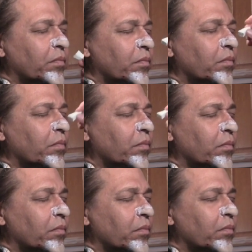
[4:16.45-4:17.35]
But if you
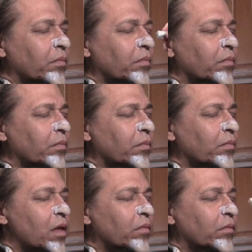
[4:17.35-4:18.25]
don't have time, you can
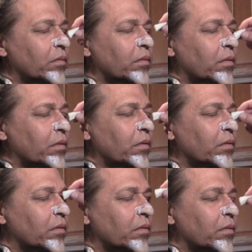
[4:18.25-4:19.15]
add the Cabosil